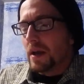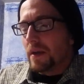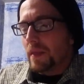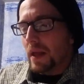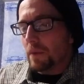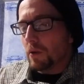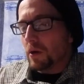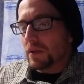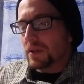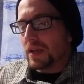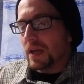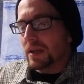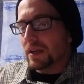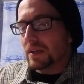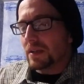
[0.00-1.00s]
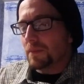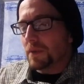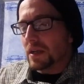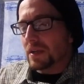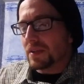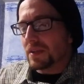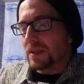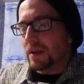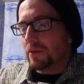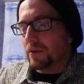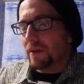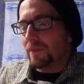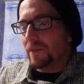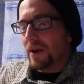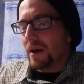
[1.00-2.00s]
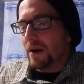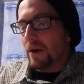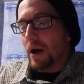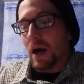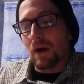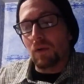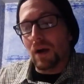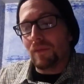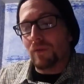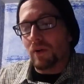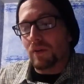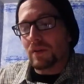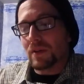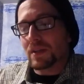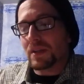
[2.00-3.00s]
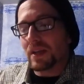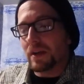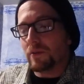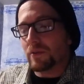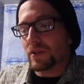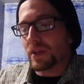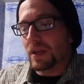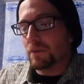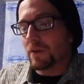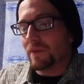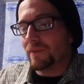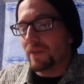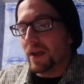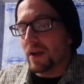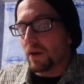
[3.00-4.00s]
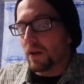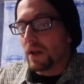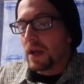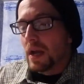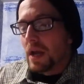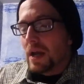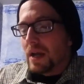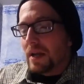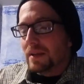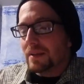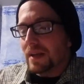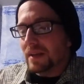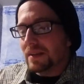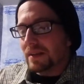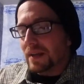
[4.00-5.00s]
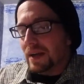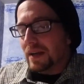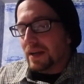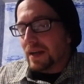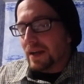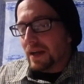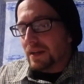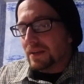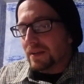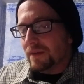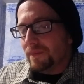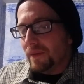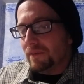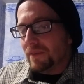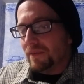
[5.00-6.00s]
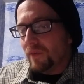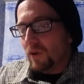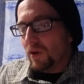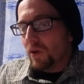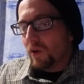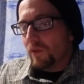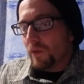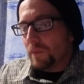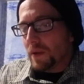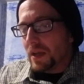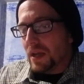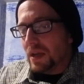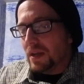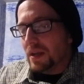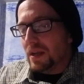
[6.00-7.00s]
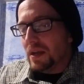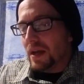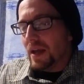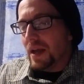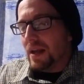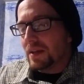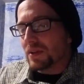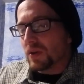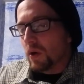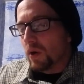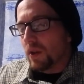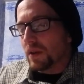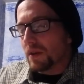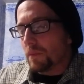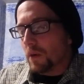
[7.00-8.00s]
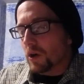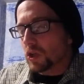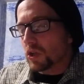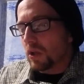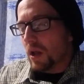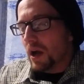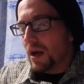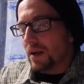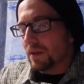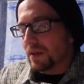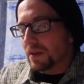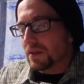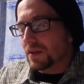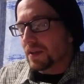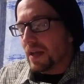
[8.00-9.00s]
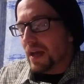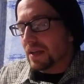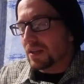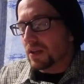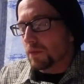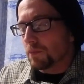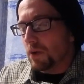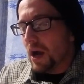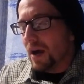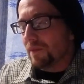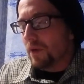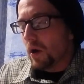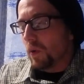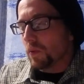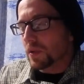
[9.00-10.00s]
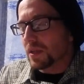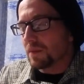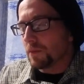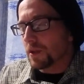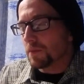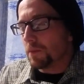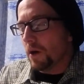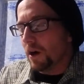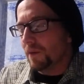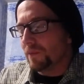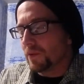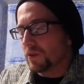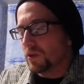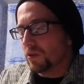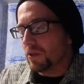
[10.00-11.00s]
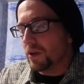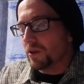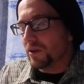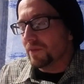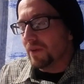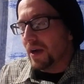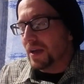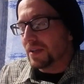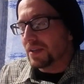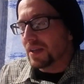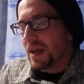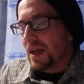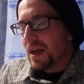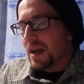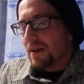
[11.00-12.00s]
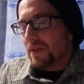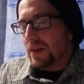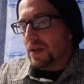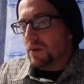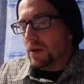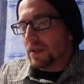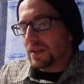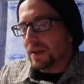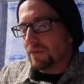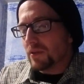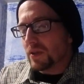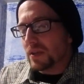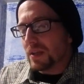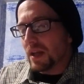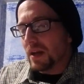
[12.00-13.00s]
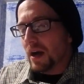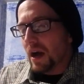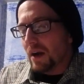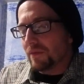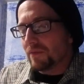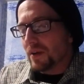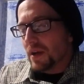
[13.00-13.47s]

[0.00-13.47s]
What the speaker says: They were intended to be a secret affair. However, this secrecy would fail. Detonated in 1954 over Bikini Atoll in the Marshall Islands, Castle Bravo was the most powerful nuclear device the U.S. ever set off.